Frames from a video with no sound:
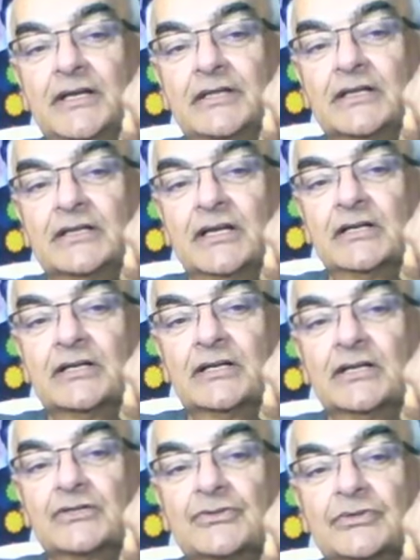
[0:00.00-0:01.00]
and the tail
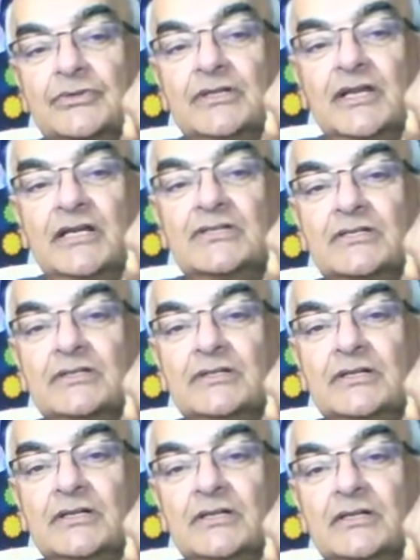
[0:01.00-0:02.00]
connects to the next
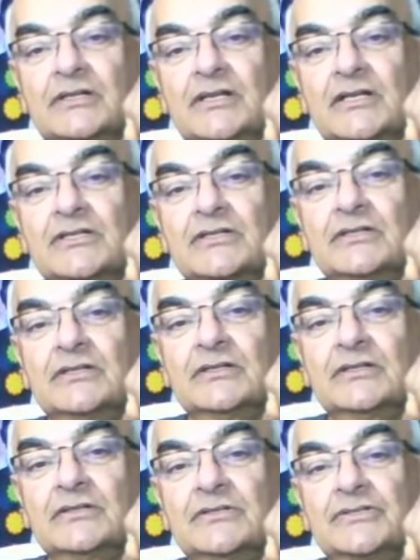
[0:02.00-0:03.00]

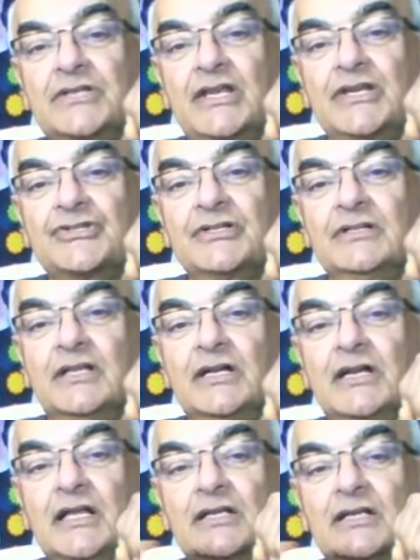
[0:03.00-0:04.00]
station. They're
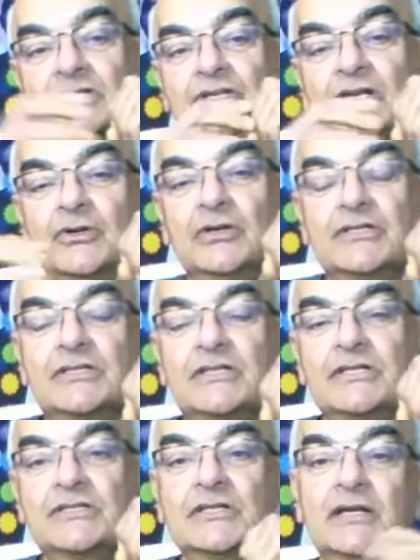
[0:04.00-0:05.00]
like a cellular
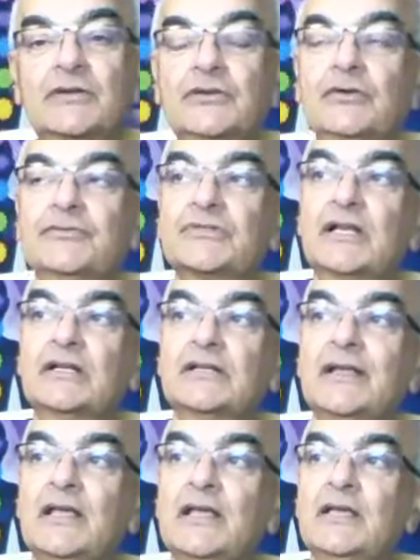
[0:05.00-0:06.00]
station, like you have
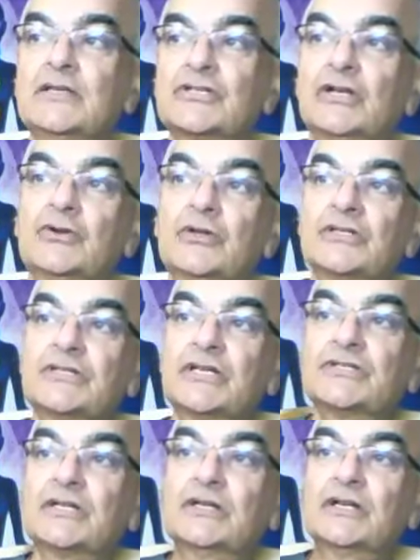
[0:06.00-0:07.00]
cellular
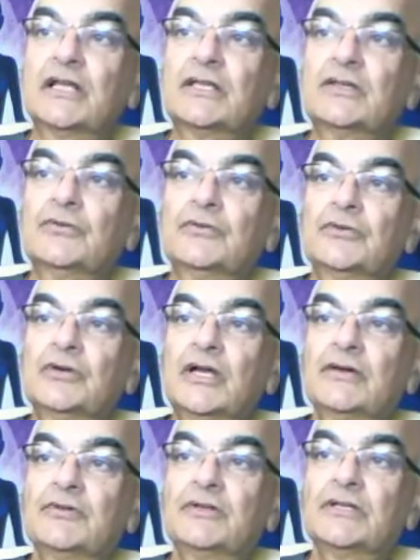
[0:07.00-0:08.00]
station like you
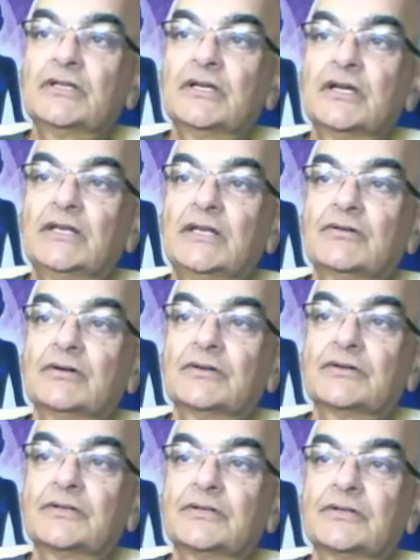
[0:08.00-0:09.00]
have in
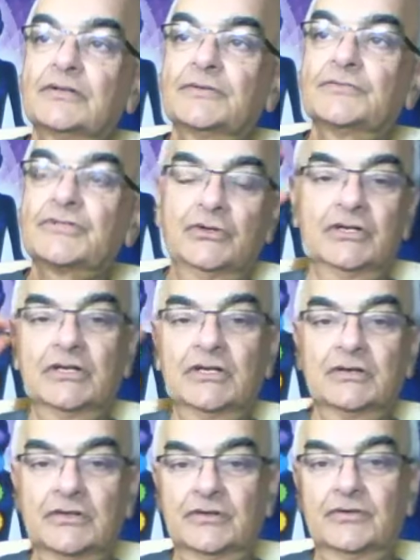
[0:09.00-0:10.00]
our
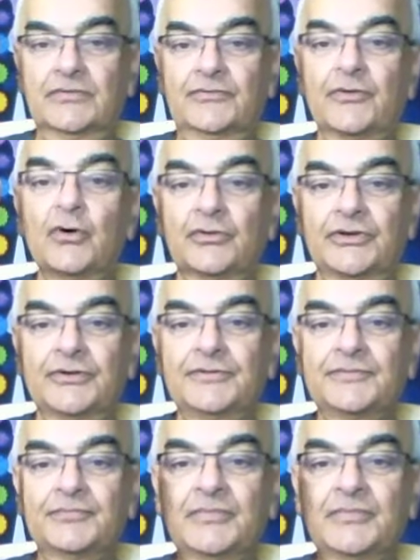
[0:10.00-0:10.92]
cellular phone.